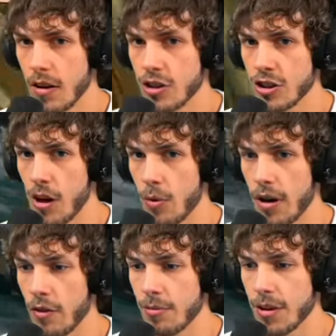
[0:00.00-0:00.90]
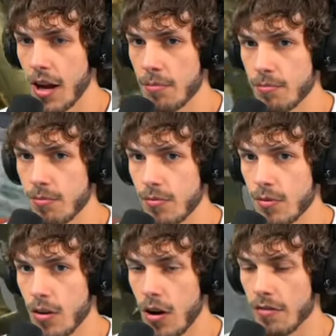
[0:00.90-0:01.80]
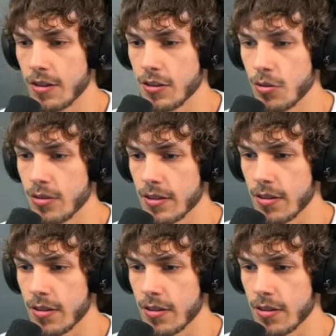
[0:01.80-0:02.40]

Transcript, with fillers: It's chat, whenever I'm dying off these nukes,